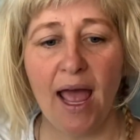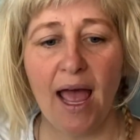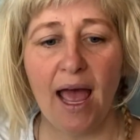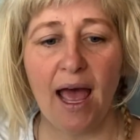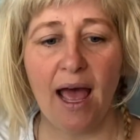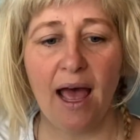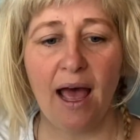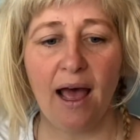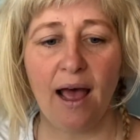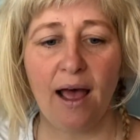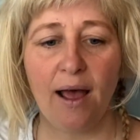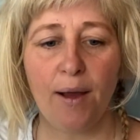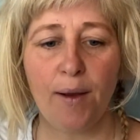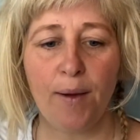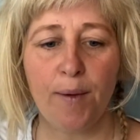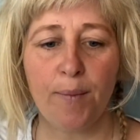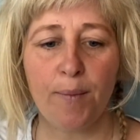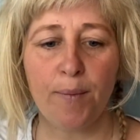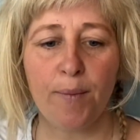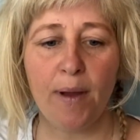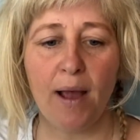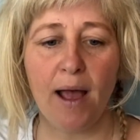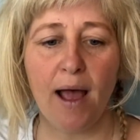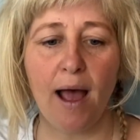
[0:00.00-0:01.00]

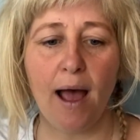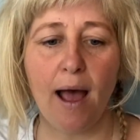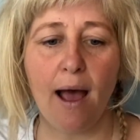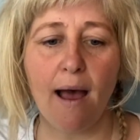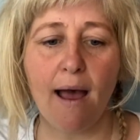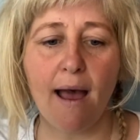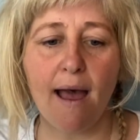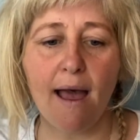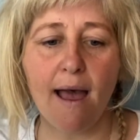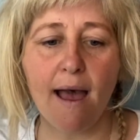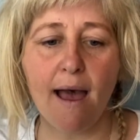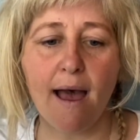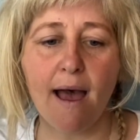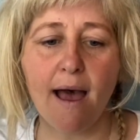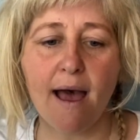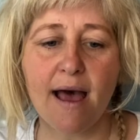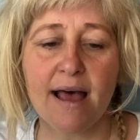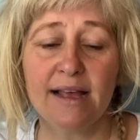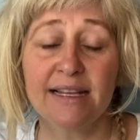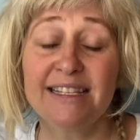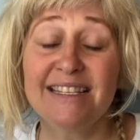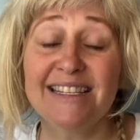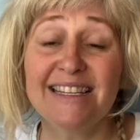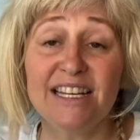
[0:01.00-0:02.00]
a
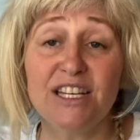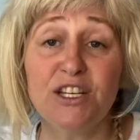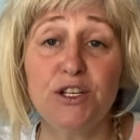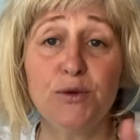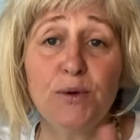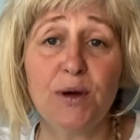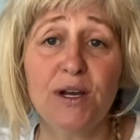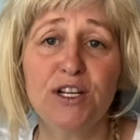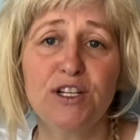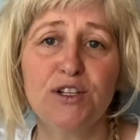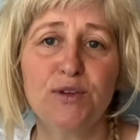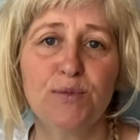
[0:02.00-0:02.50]
situation